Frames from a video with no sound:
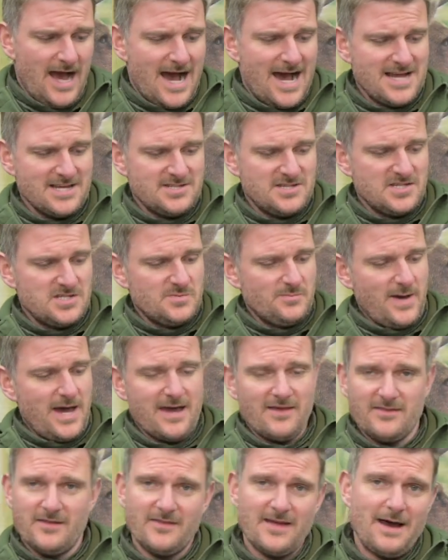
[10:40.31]
I
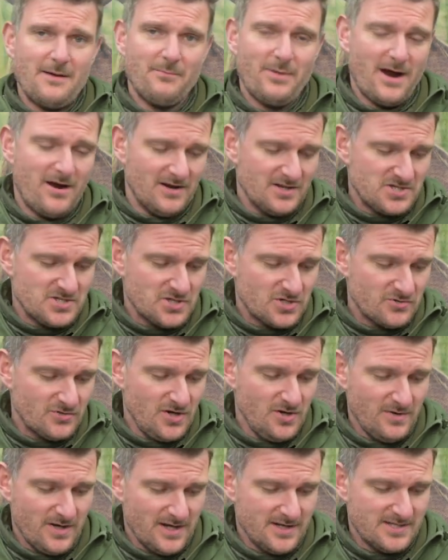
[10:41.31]
suspect that that barrel is
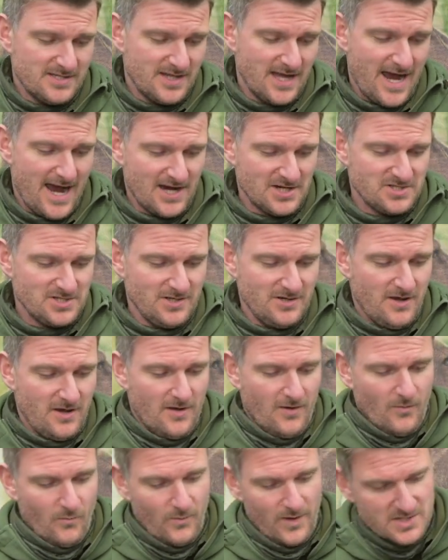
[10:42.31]
screwed into the action,
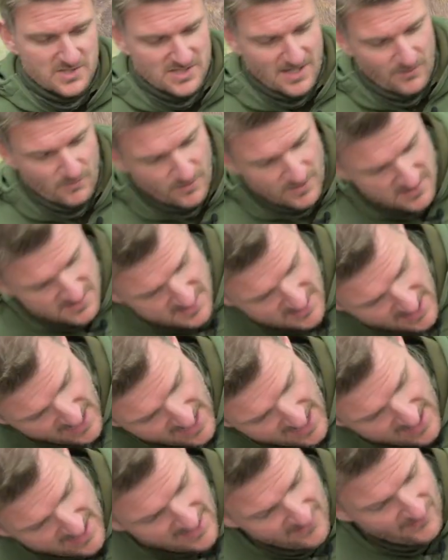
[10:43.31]
which I would
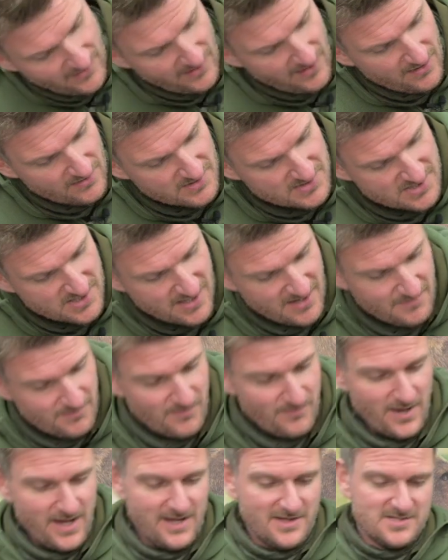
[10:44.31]
say in the long term
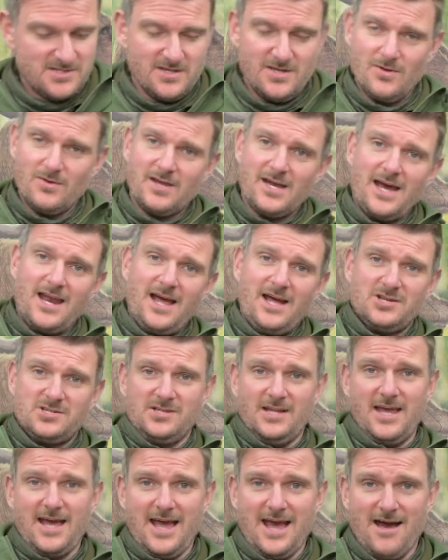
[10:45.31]
means that you can
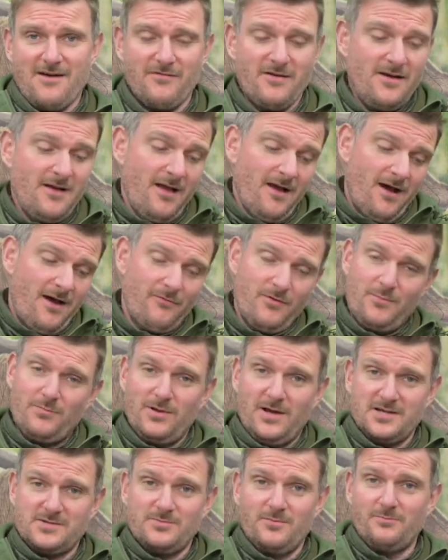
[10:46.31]
actually have a
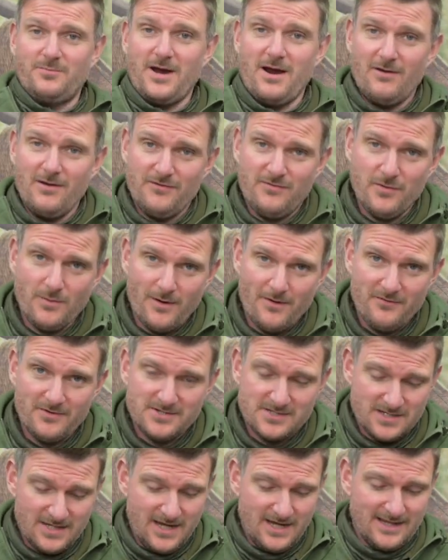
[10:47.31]
replacement barrel if you ever
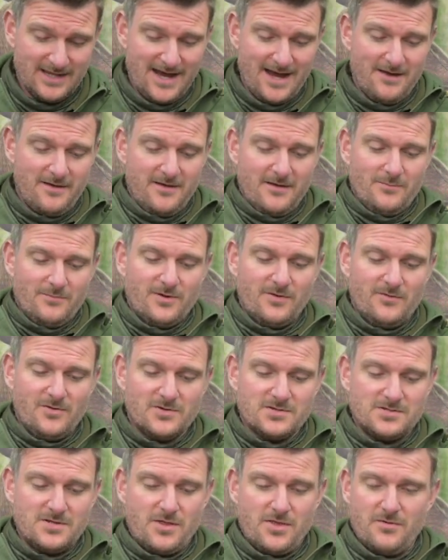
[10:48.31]
to need that. But of
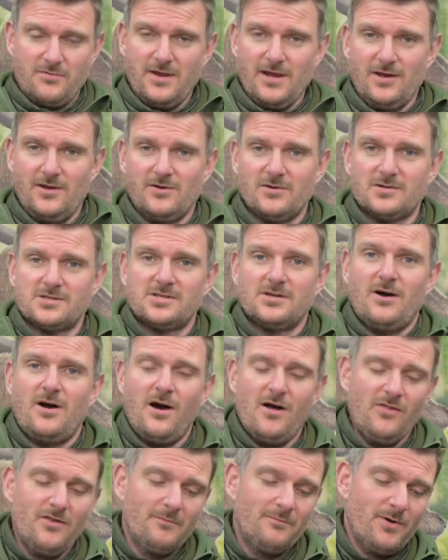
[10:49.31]
course the 3 lugs
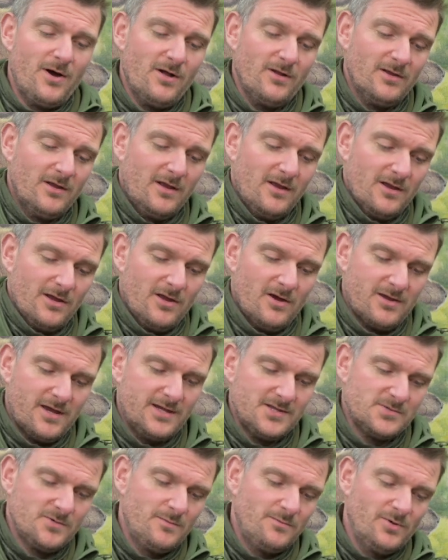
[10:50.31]
on the bolt lock
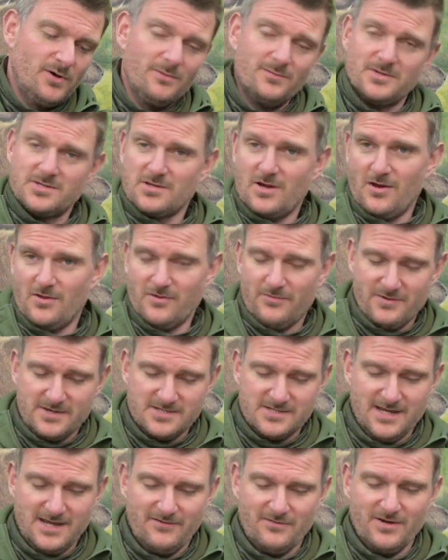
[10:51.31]
into abutments on the
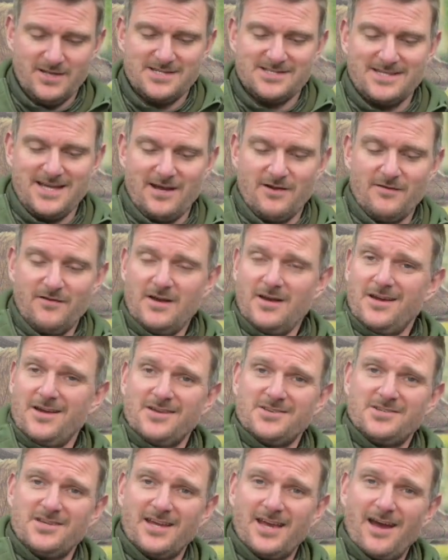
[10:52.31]
receiver itself,
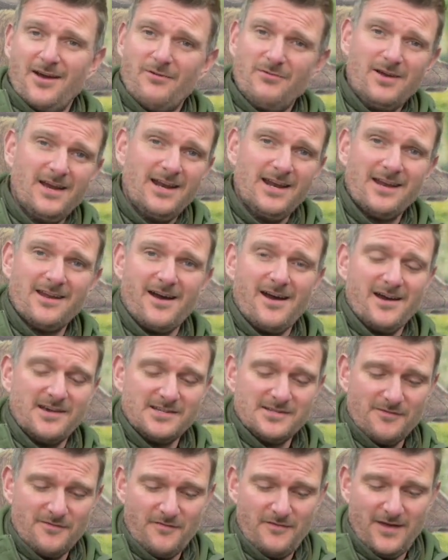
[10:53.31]
so you get a really nice
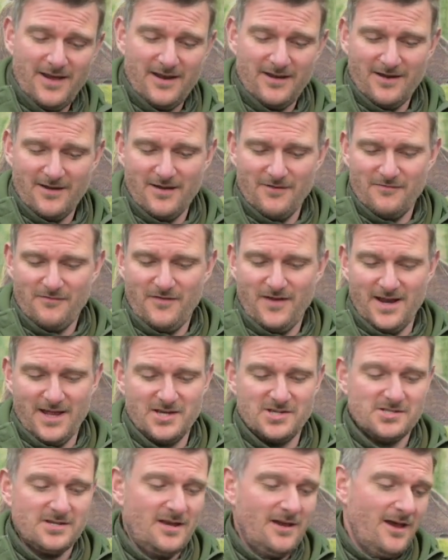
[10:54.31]
fit and
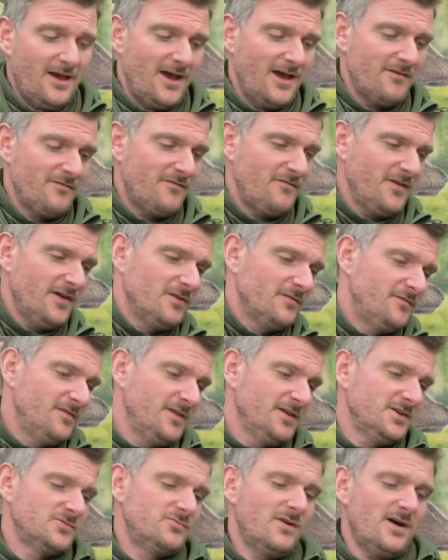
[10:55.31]
finish and feel for
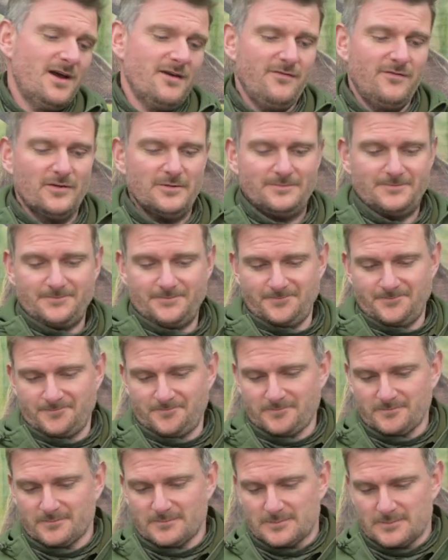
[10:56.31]
this rifle.
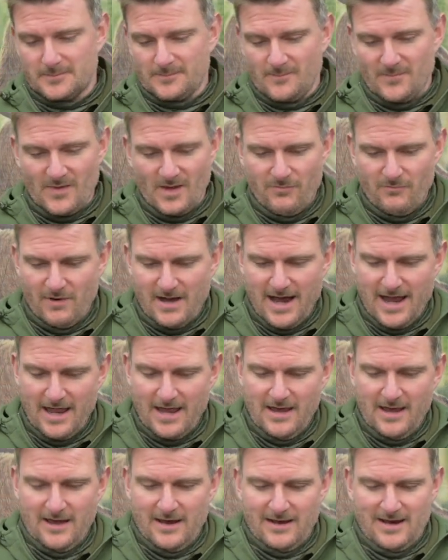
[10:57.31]
Right,
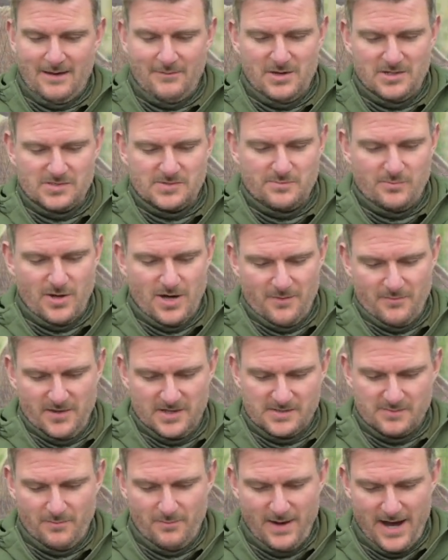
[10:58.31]
let me just pop
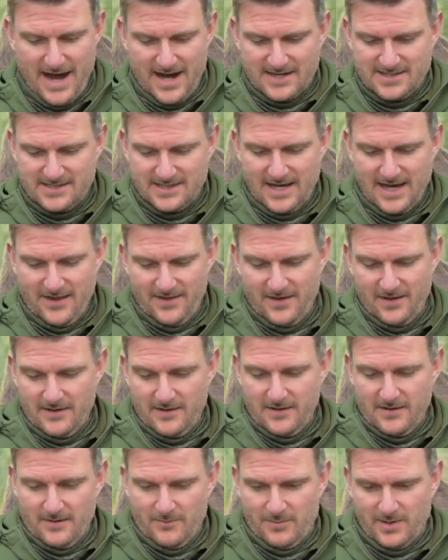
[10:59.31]
this back together
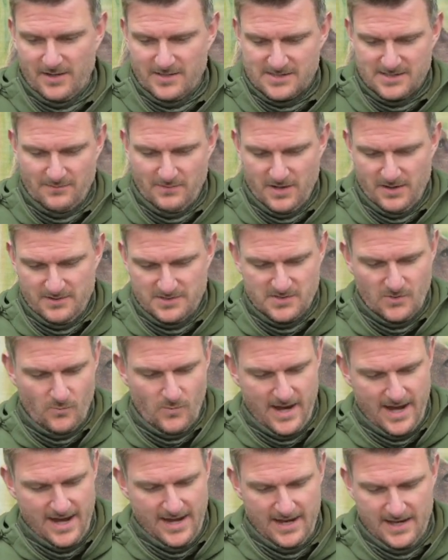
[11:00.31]
because I'm going to
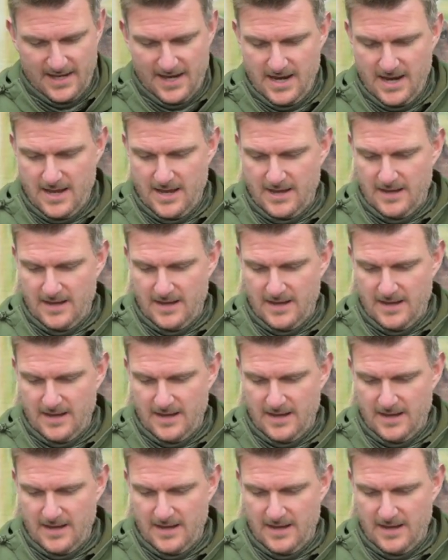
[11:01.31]
weigh it then.